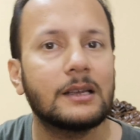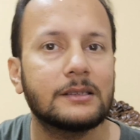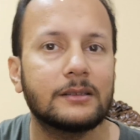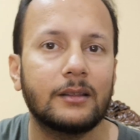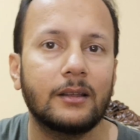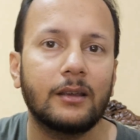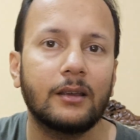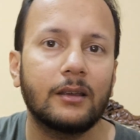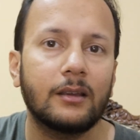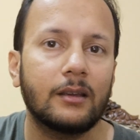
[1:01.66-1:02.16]
last
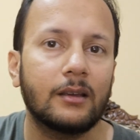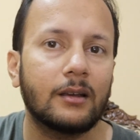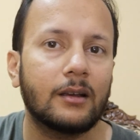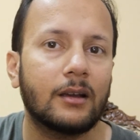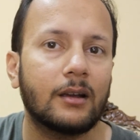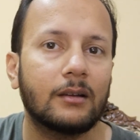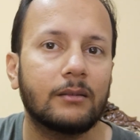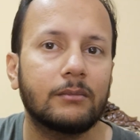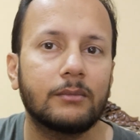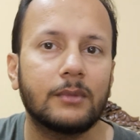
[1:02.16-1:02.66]
thing
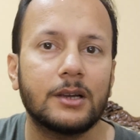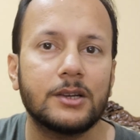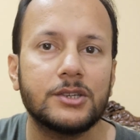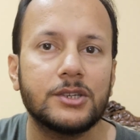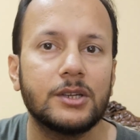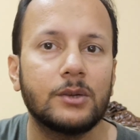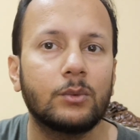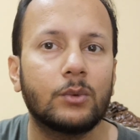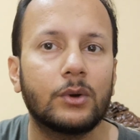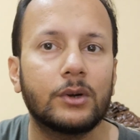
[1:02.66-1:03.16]

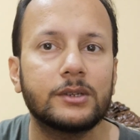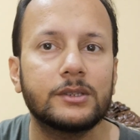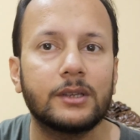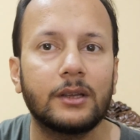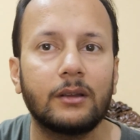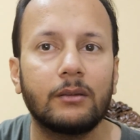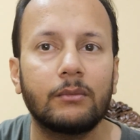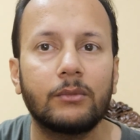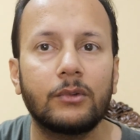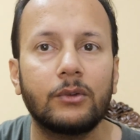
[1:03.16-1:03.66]
she wants
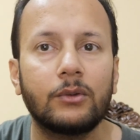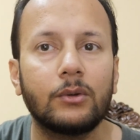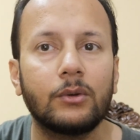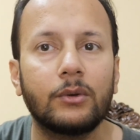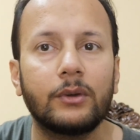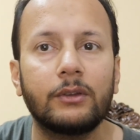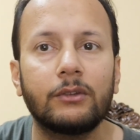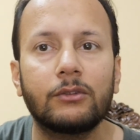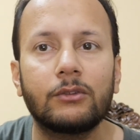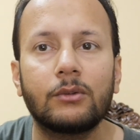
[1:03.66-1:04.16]
him to do
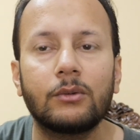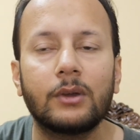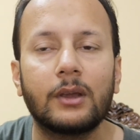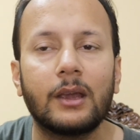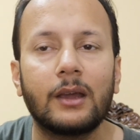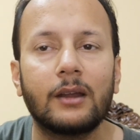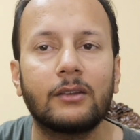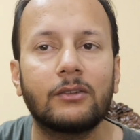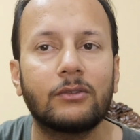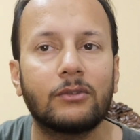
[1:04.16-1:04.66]
is to
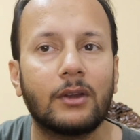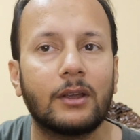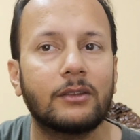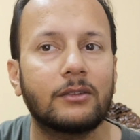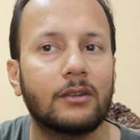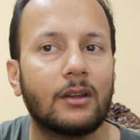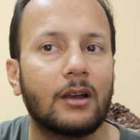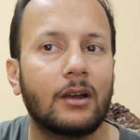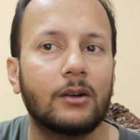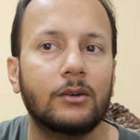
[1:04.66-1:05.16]
get
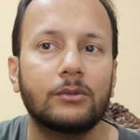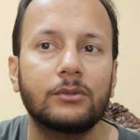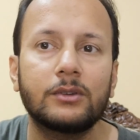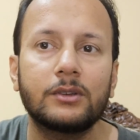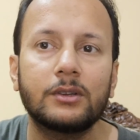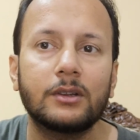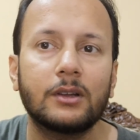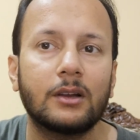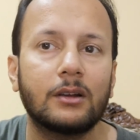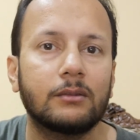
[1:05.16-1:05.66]
stressed out
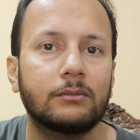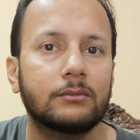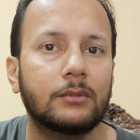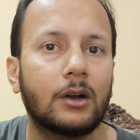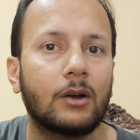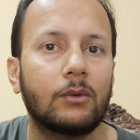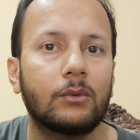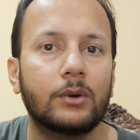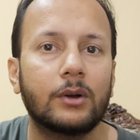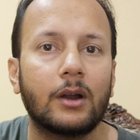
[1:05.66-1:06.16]

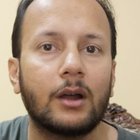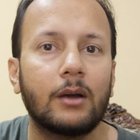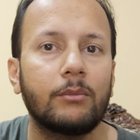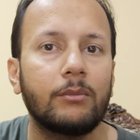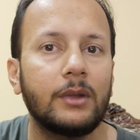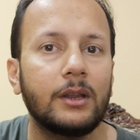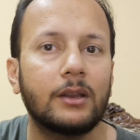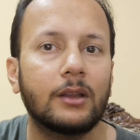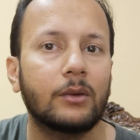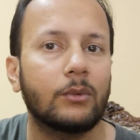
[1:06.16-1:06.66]
over a
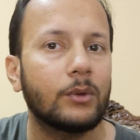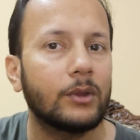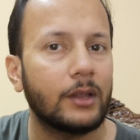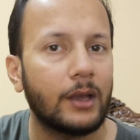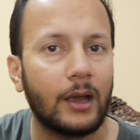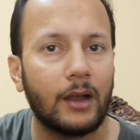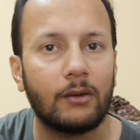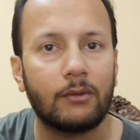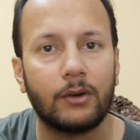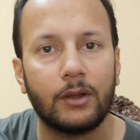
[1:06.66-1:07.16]
meeting with
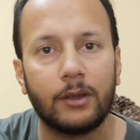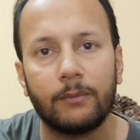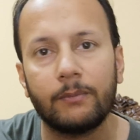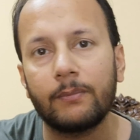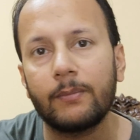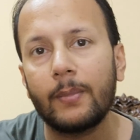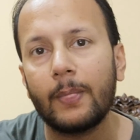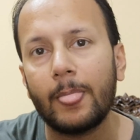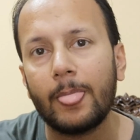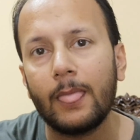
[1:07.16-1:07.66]
Harry.
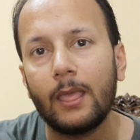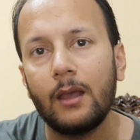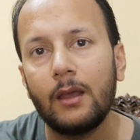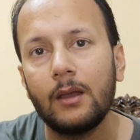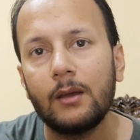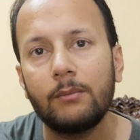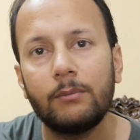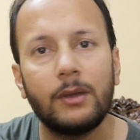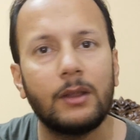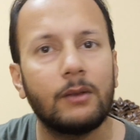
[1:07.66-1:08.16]

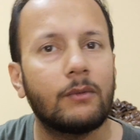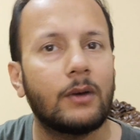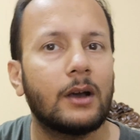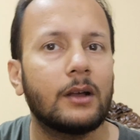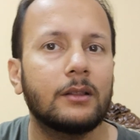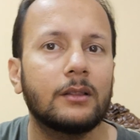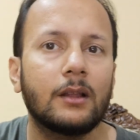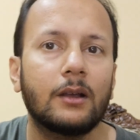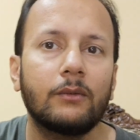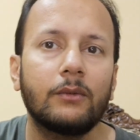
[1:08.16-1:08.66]

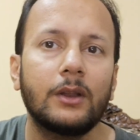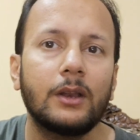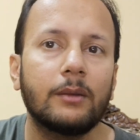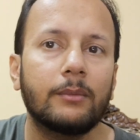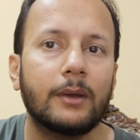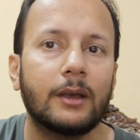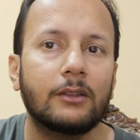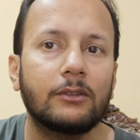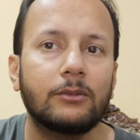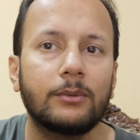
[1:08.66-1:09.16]
Meanwhile, William
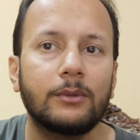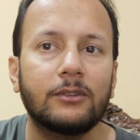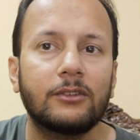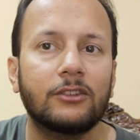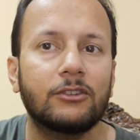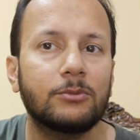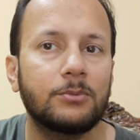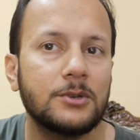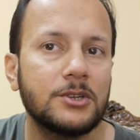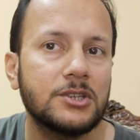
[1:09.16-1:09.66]
has been
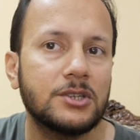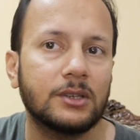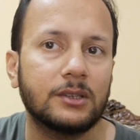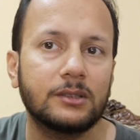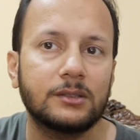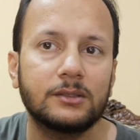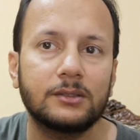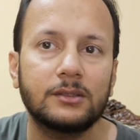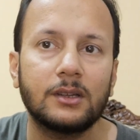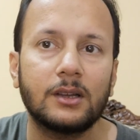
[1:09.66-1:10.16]

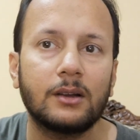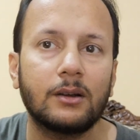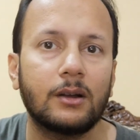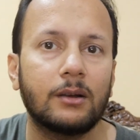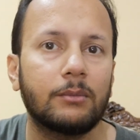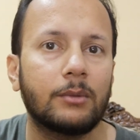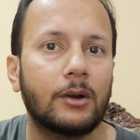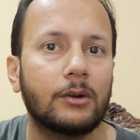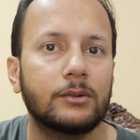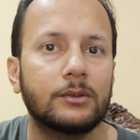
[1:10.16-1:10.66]
suspicious
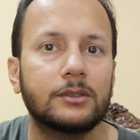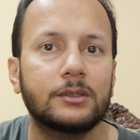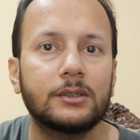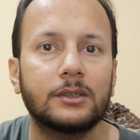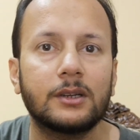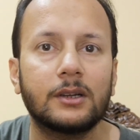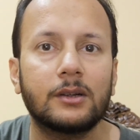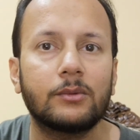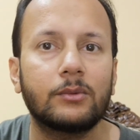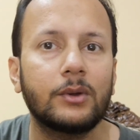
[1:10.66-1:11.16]
about
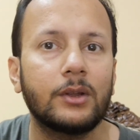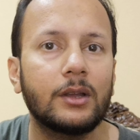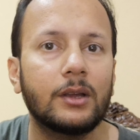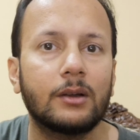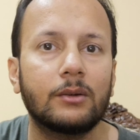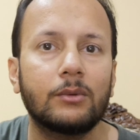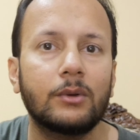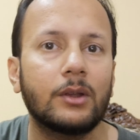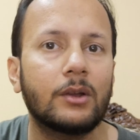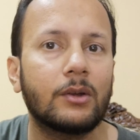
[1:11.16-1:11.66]

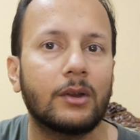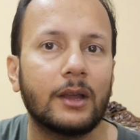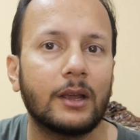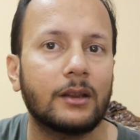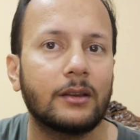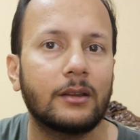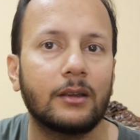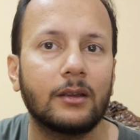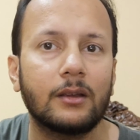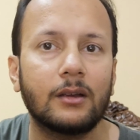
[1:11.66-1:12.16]

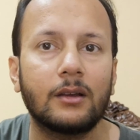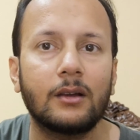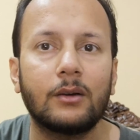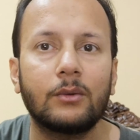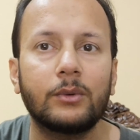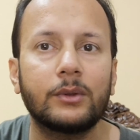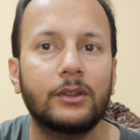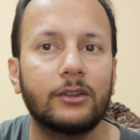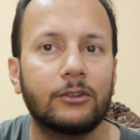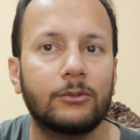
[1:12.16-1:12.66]
reconnecting
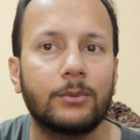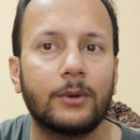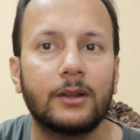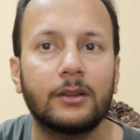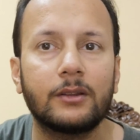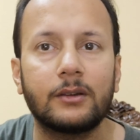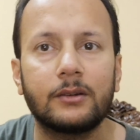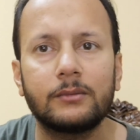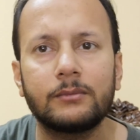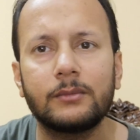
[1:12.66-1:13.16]
with his
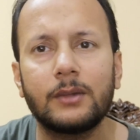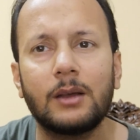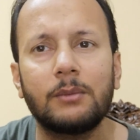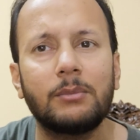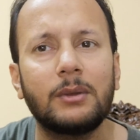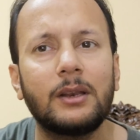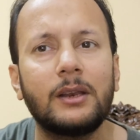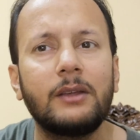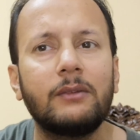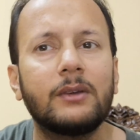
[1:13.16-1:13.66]
brother,
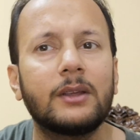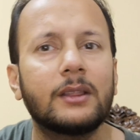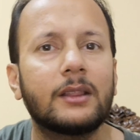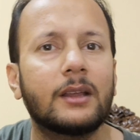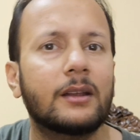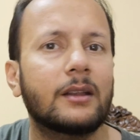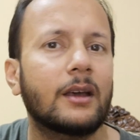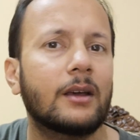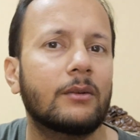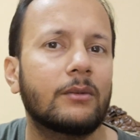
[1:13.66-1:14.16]
believing
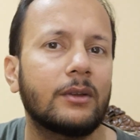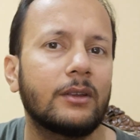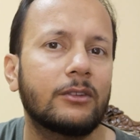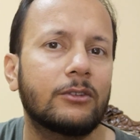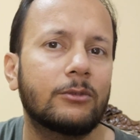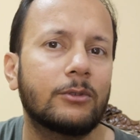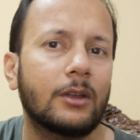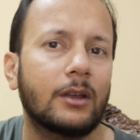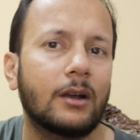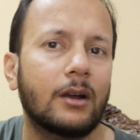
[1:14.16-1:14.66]
that
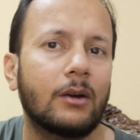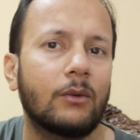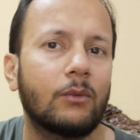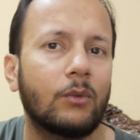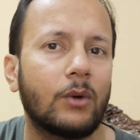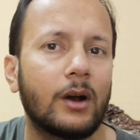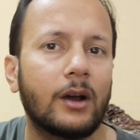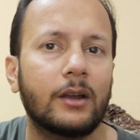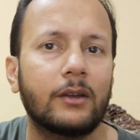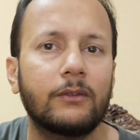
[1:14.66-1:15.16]
Harry's
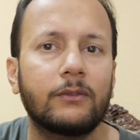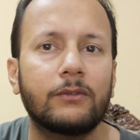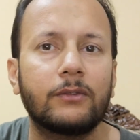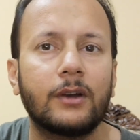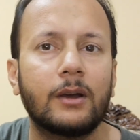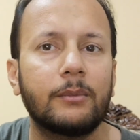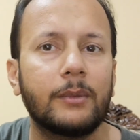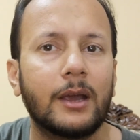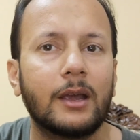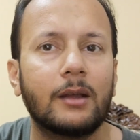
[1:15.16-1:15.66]
wife,
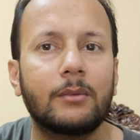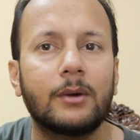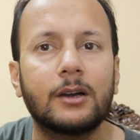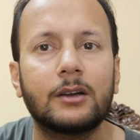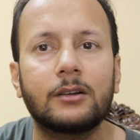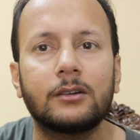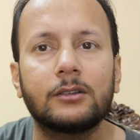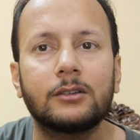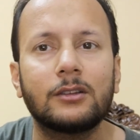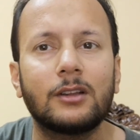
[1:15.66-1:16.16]
Meghan
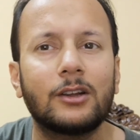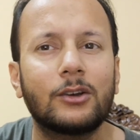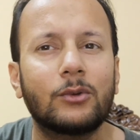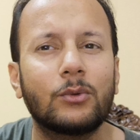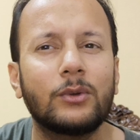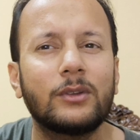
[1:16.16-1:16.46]
Markle,